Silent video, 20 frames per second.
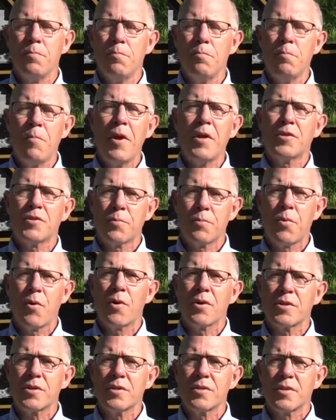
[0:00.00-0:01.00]
major
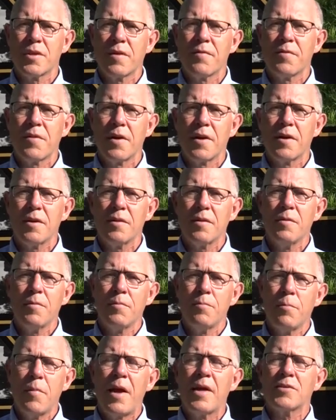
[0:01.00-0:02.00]
portions of the
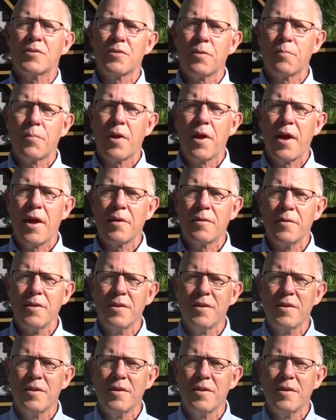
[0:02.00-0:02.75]
master plan.